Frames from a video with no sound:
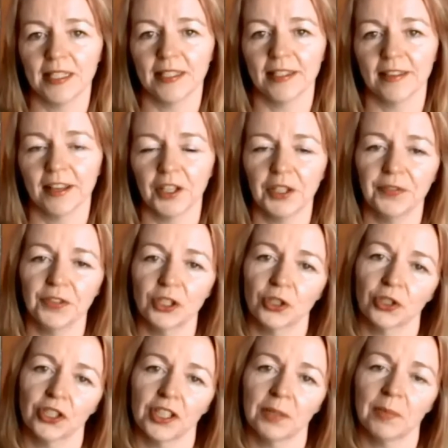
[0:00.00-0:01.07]
Thank you for
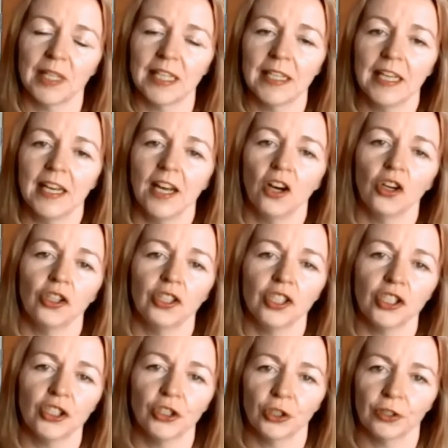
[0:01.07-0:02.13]
joining me on
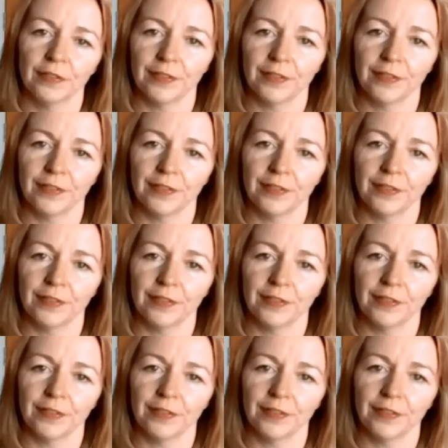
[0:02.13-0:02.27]
this short